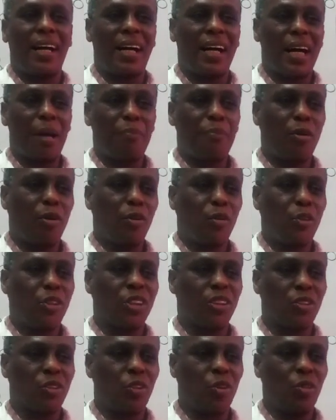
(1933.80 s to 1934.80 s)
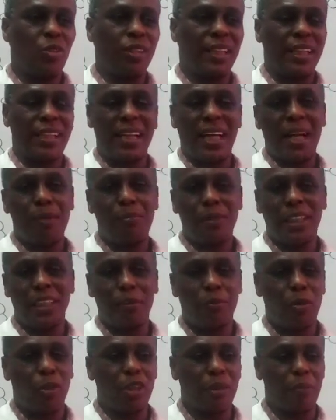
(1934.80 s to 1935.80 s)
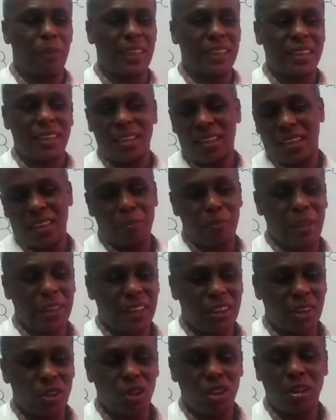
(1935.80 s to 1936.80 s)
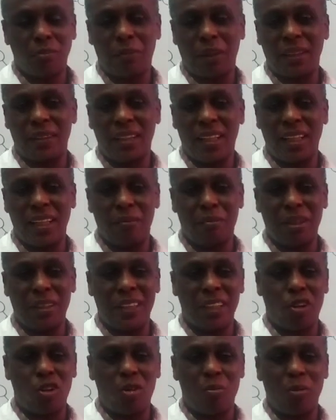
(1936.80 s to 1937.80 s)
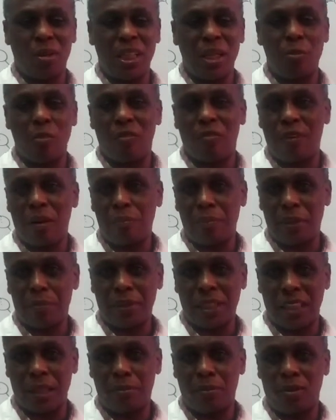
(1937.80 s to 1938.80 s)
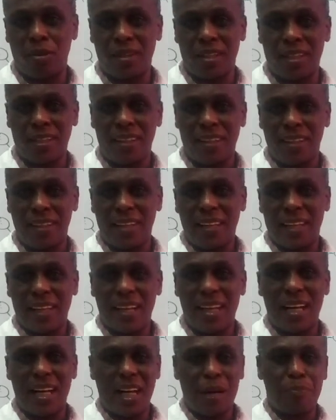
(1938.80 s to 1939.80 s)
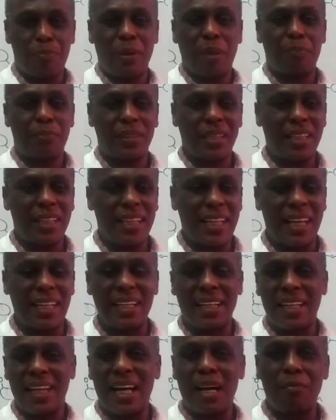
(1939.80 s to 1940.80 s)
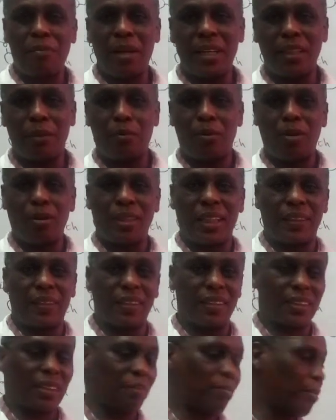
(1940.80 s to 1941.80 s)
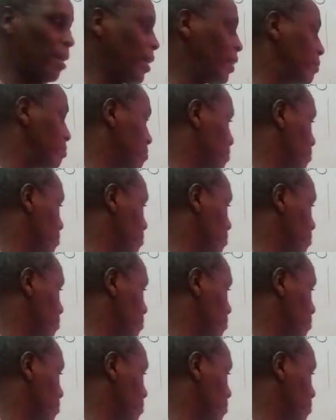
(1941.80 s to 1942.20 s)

bond which is called an amide bond, but it's known by the common name of a peptide bond. Yeah, a peptide and an amide bond are the same. Yeah.